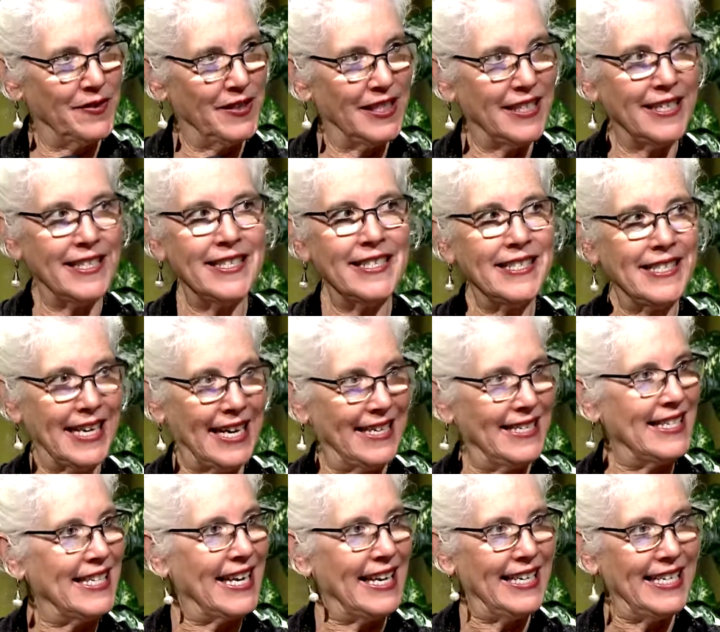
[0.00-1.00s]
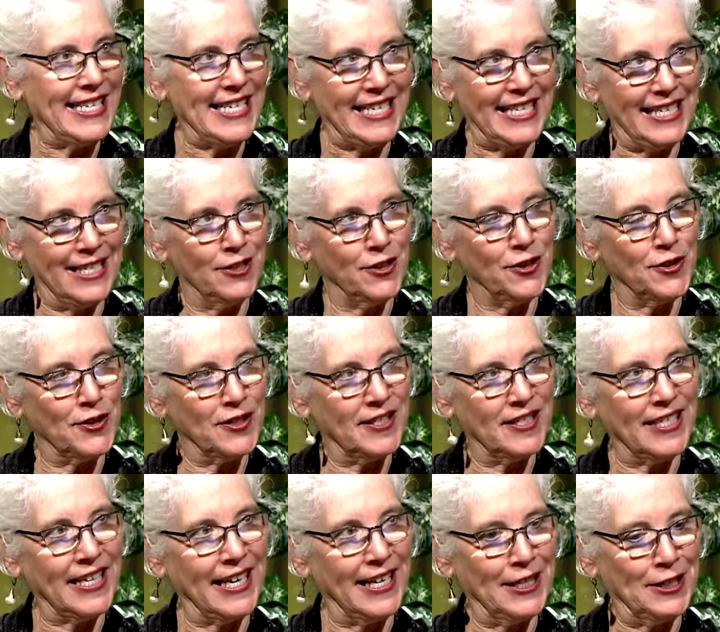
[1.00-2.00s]
these as they need to
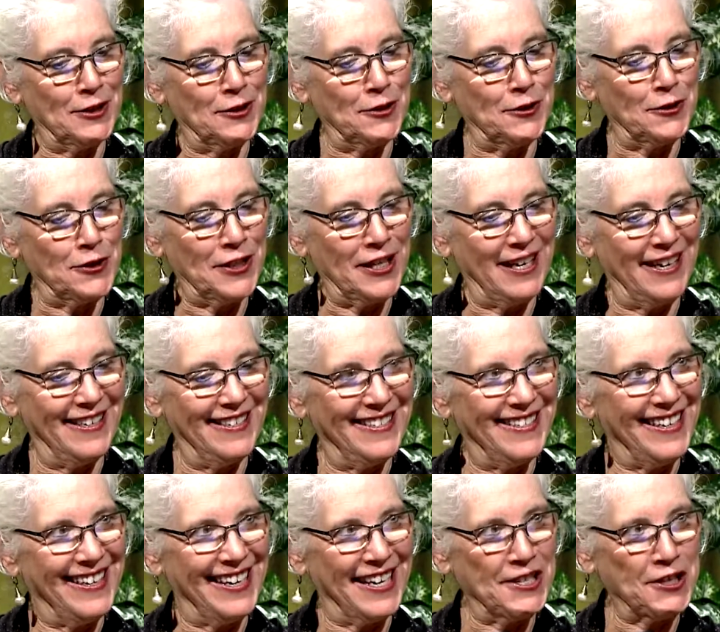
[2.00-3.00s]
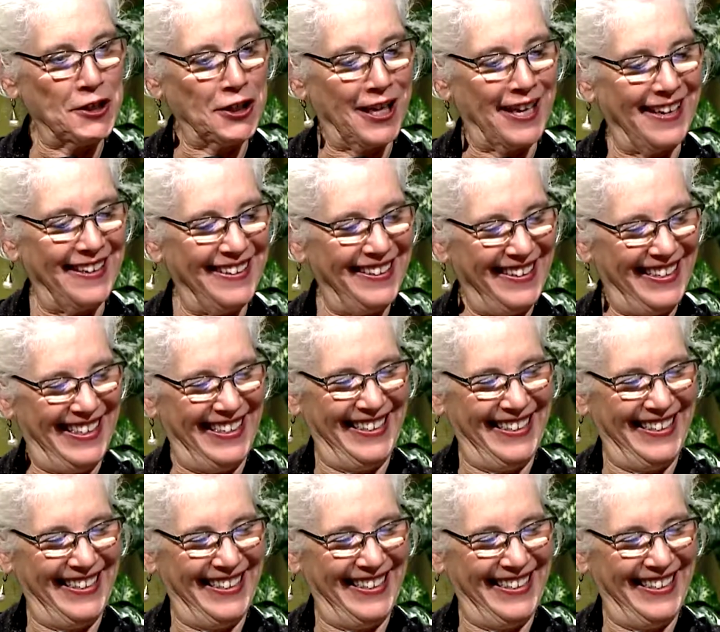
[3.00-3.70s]
stay entertained and educated.